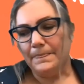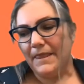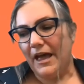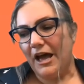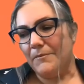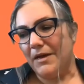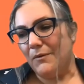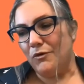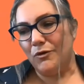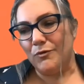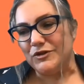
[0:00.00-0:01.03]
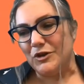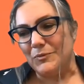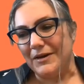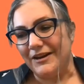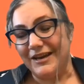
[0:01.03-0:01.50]
And we'll also
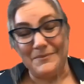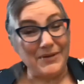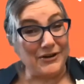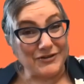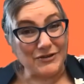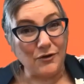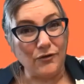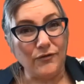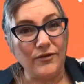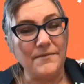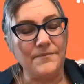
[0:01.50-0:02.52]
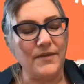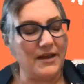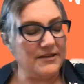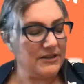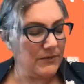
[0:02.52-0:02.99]
be able to get better results for them.
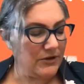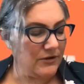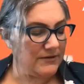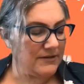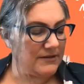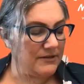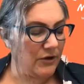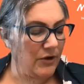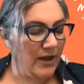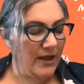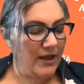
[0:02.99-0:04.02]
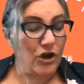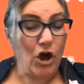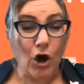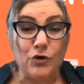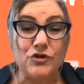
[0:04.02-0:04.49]
And so we use this. So
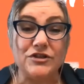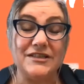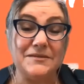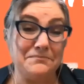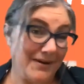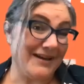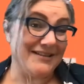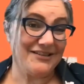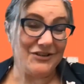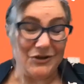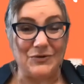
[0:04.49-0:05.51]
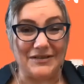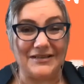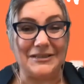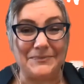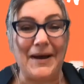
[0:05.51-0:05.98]
coaches must use
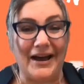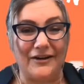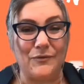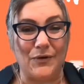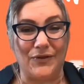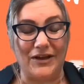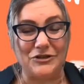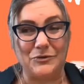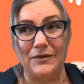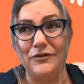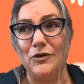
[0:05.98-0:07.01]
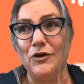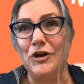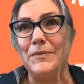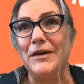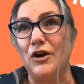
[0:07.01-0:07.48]
this as part of what they do. If you're going to
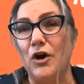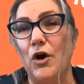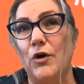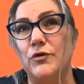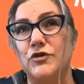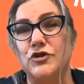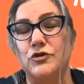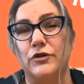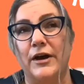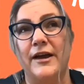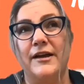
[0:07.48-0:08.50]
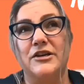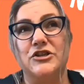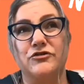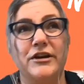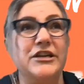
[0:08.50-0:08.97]
be a coach or a
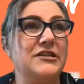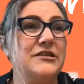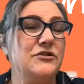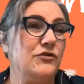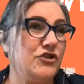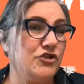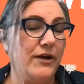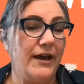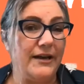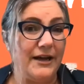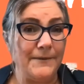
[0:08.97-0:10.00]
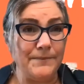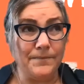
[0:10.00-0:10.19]
strategist or a trainer,